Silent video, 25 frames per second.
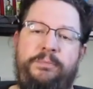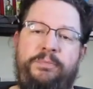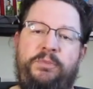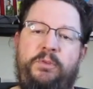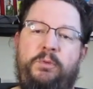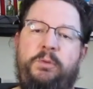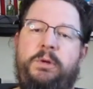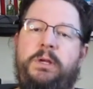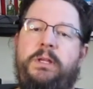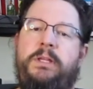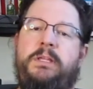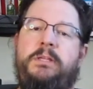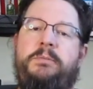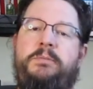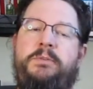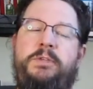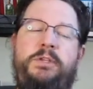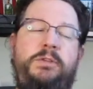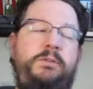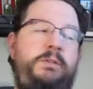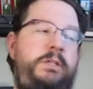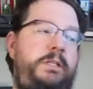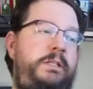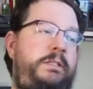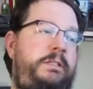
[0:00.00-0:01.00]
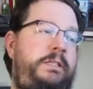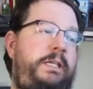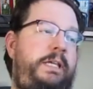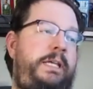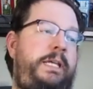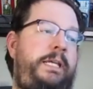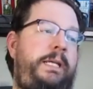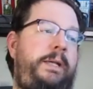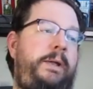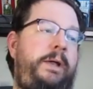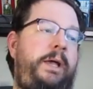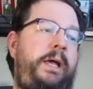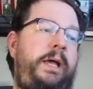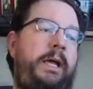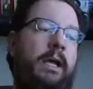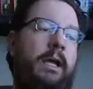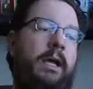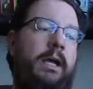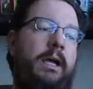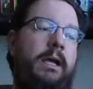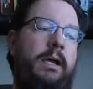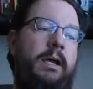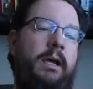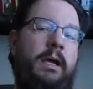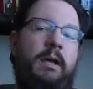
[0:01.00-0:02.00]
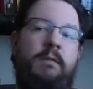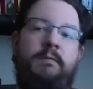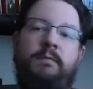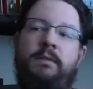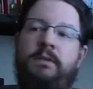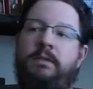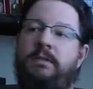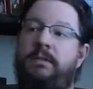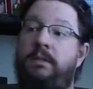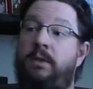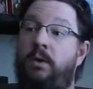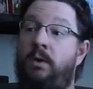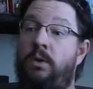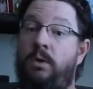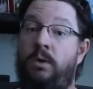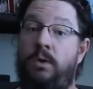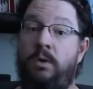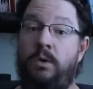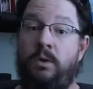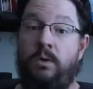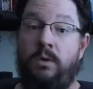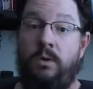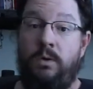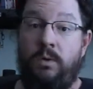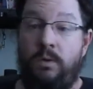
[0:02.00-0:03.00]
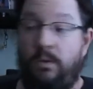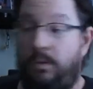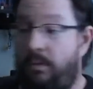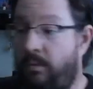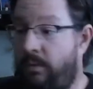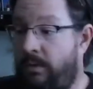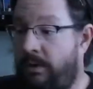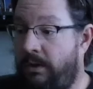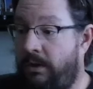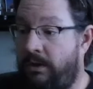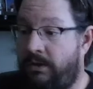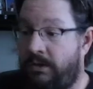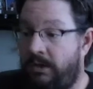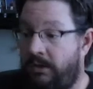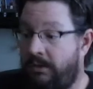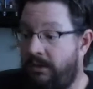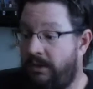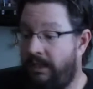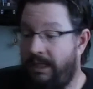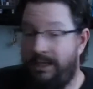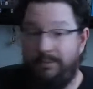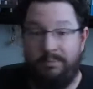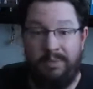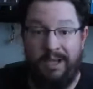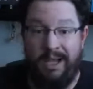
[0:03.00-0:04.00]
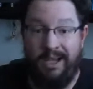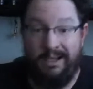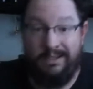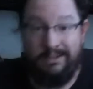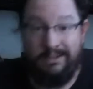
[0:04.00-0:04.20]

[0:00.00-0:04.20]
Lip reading: What did the union say? Obviously, we're going to turn the light back